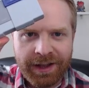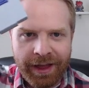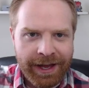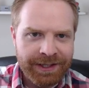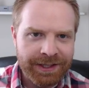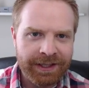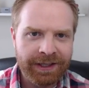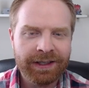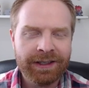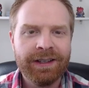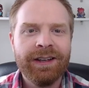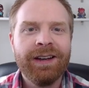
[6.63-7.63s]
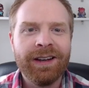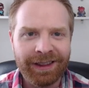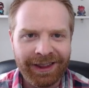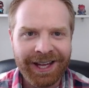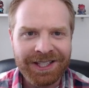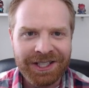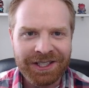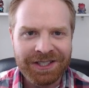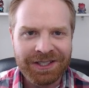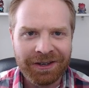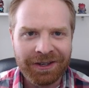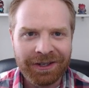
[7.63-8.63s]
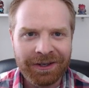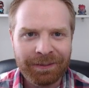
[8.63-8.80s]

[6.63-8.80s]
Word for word: Classic. Let's get started.